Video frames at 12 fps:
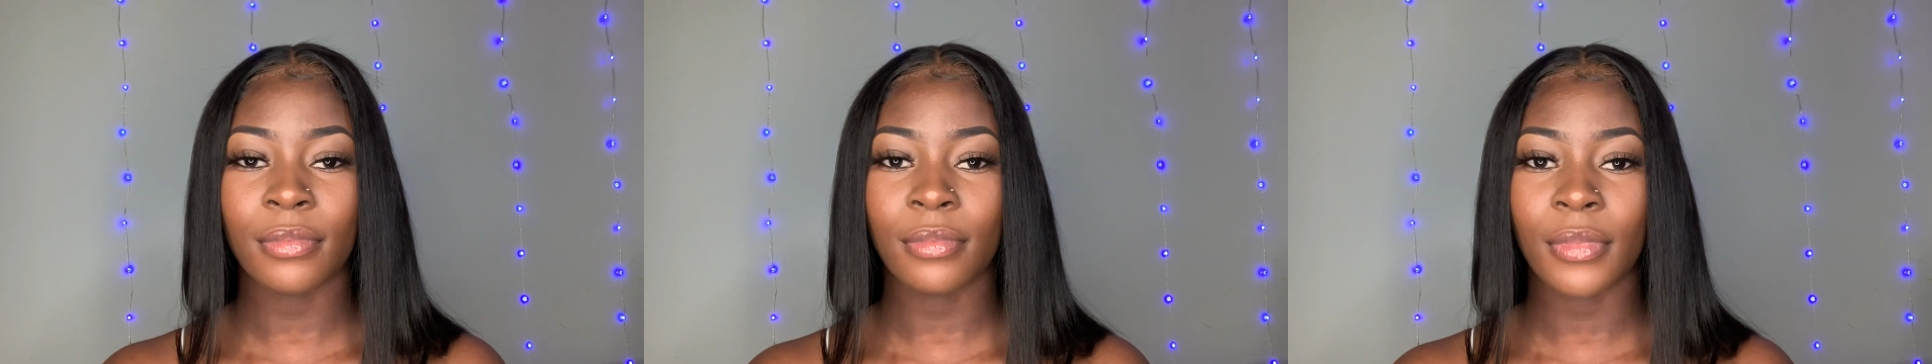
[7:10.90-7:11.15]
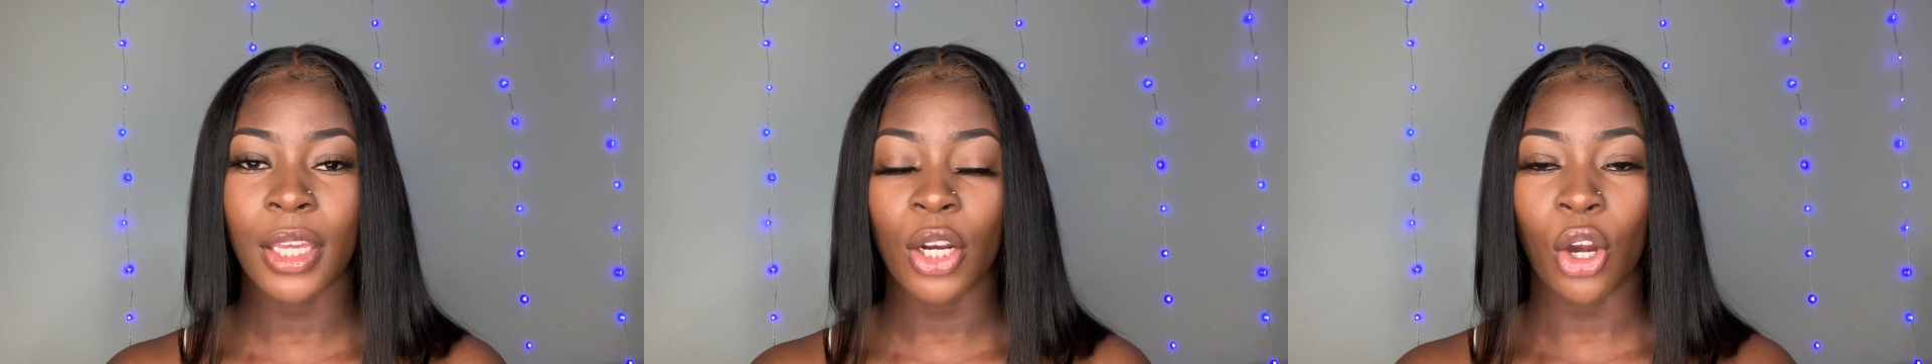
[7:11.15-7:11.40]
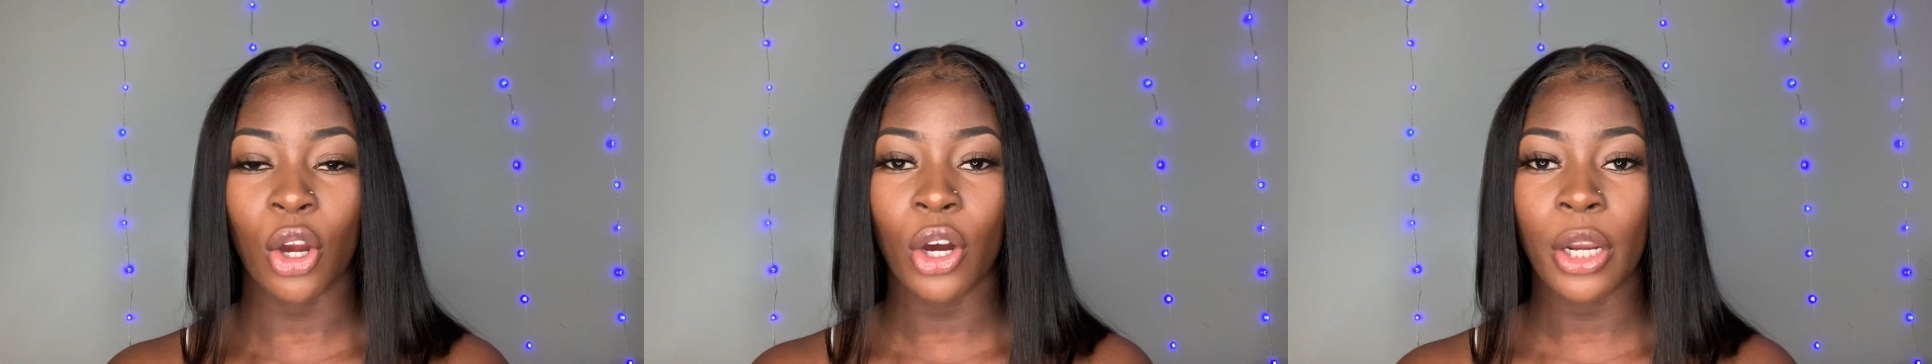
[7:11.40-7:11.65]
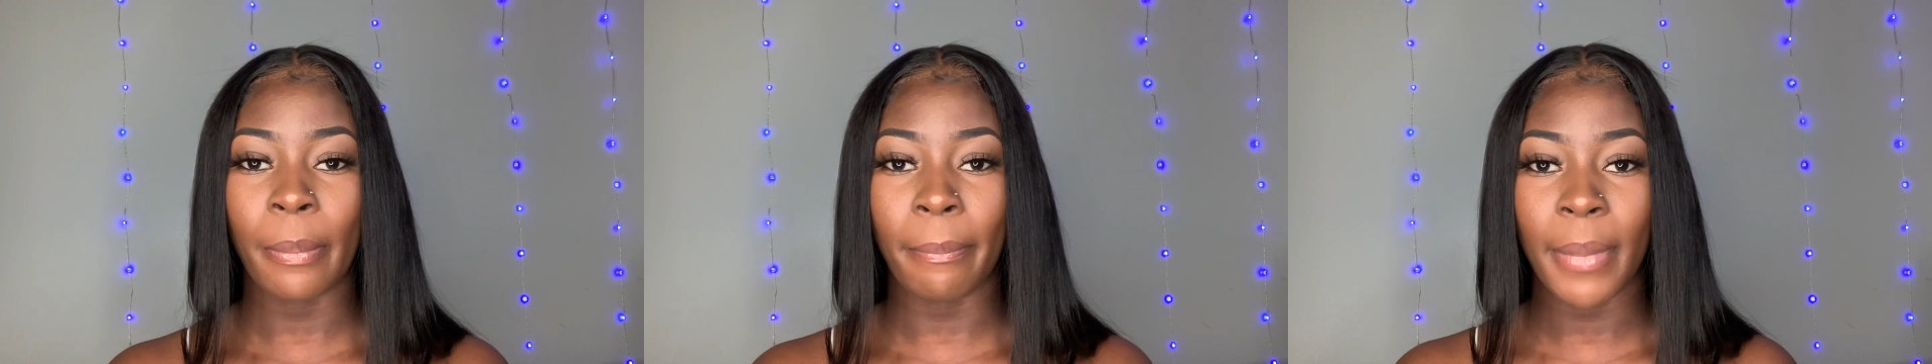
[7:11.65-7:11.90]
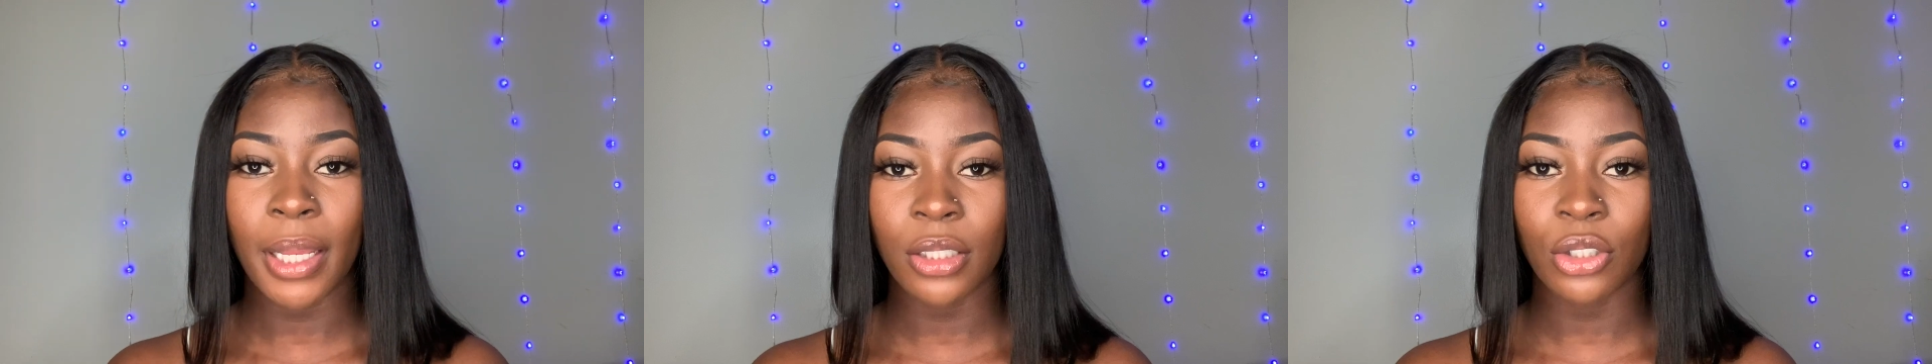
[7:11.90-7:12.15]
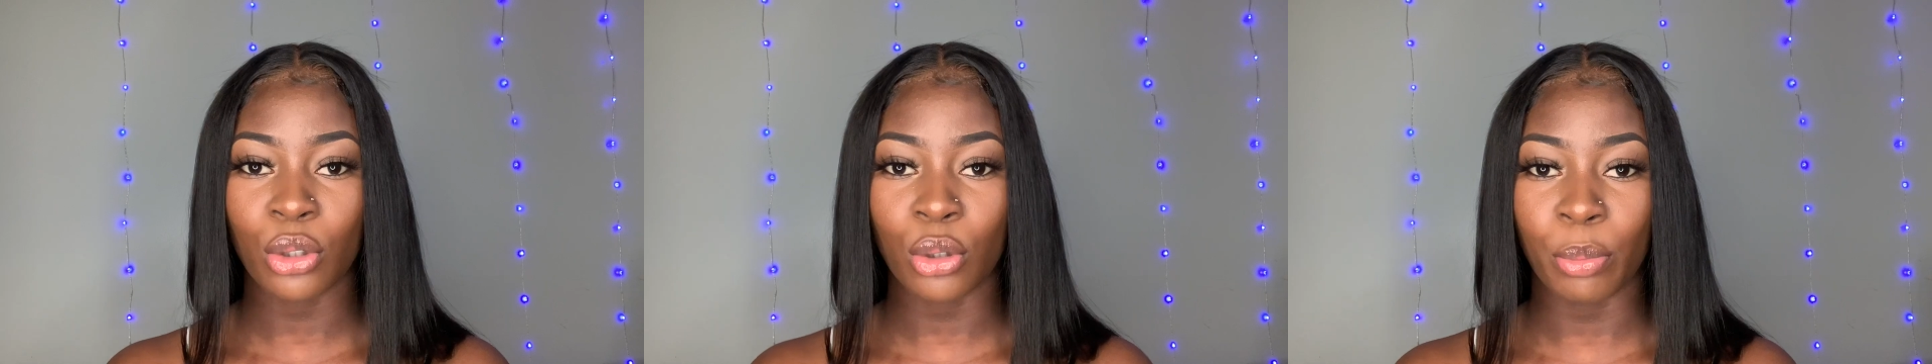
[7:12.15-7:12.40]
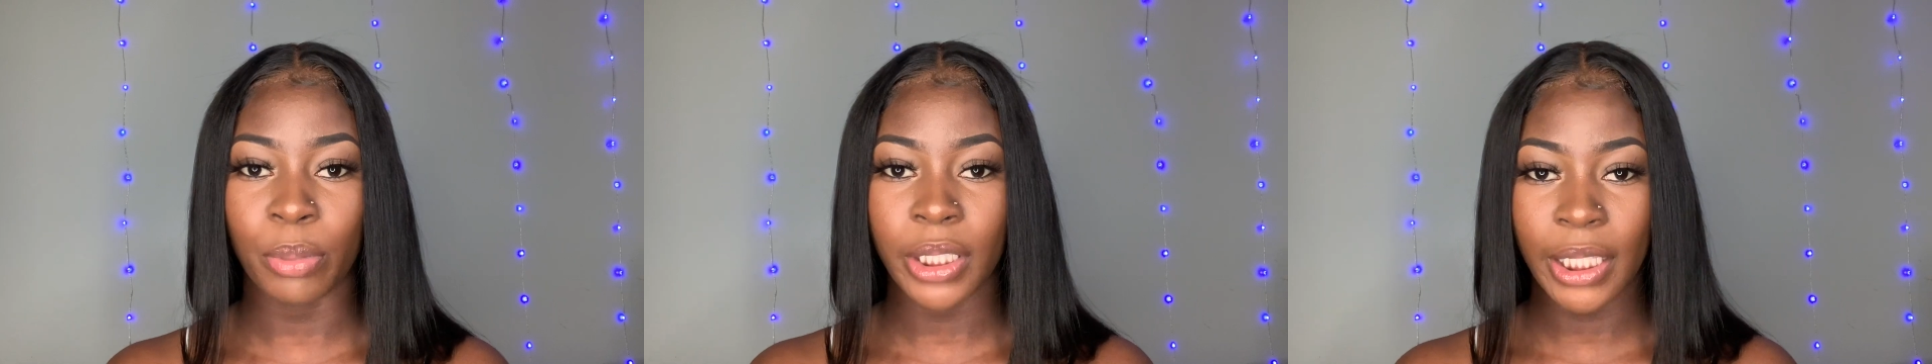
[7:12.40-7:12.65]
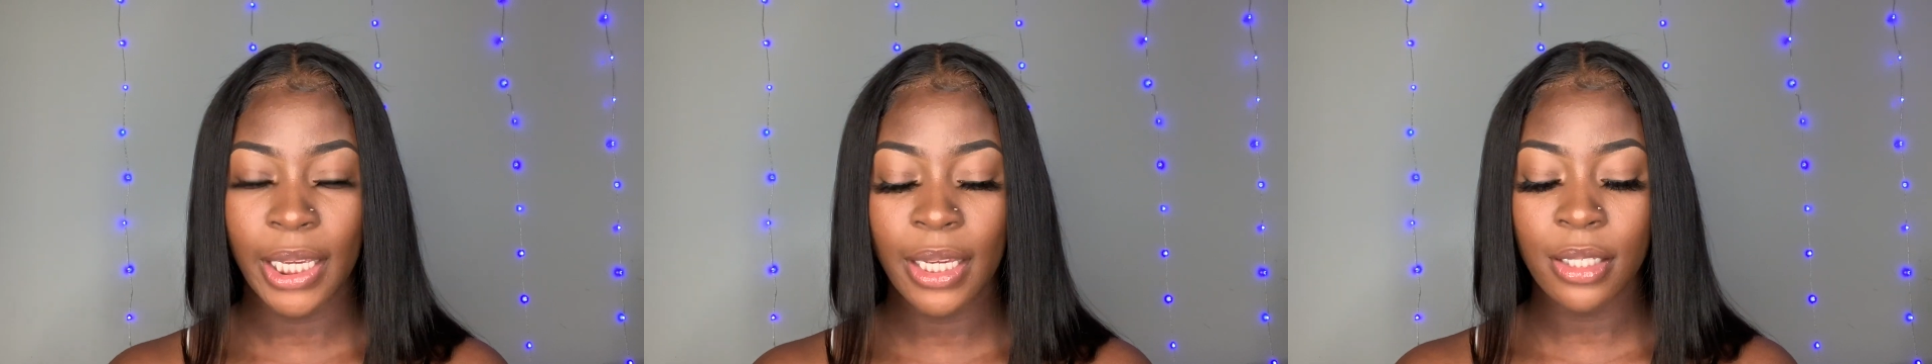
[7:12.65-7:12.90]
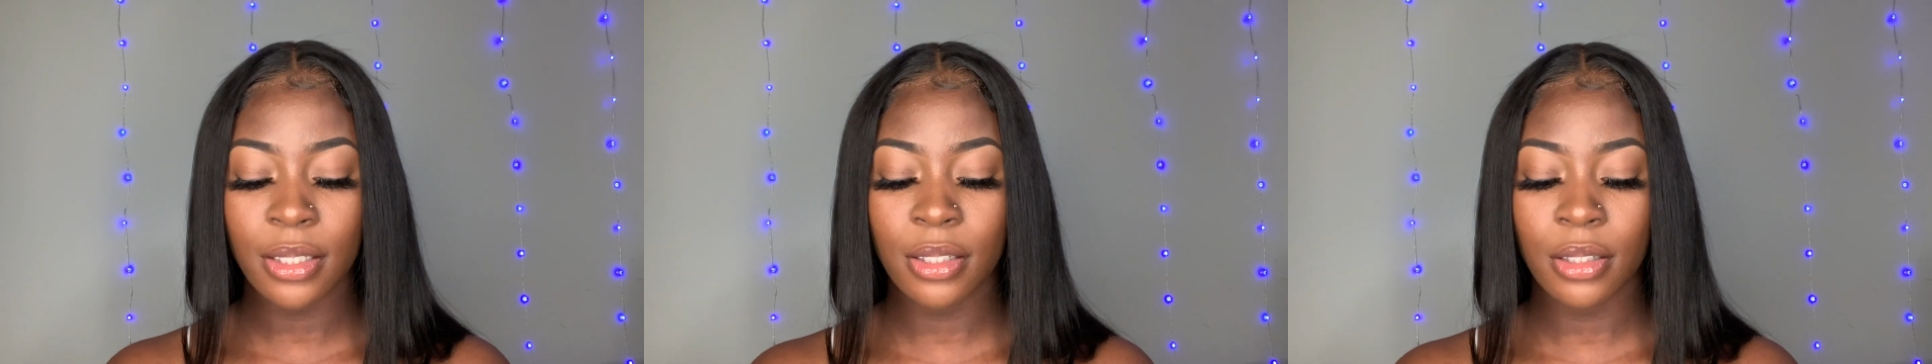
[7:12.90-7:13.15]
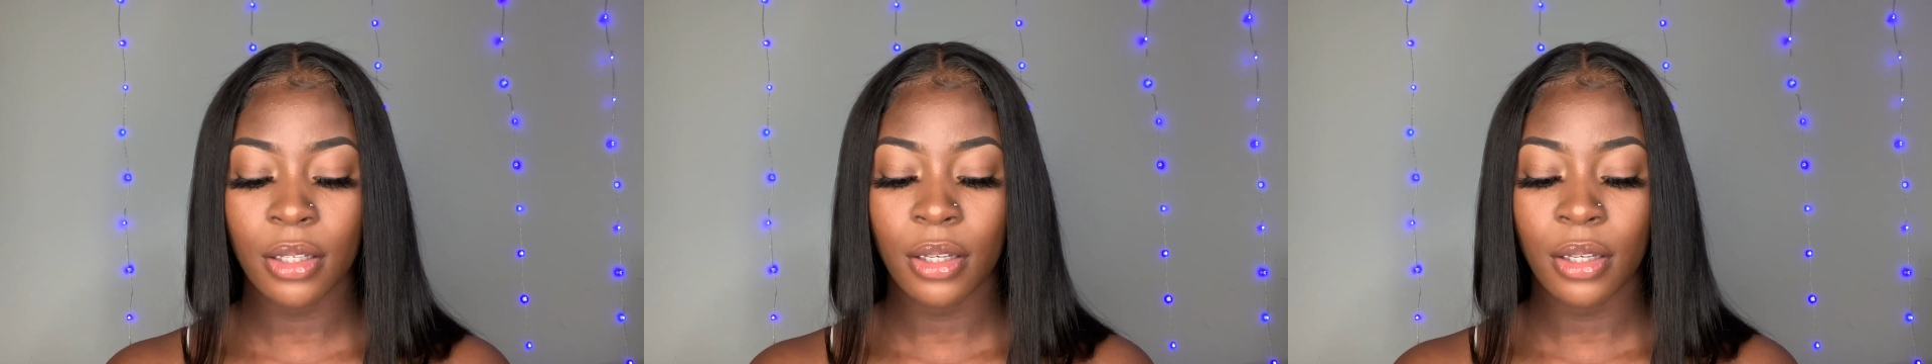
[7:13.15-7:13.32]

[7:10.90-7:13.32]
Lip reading: in a good mental place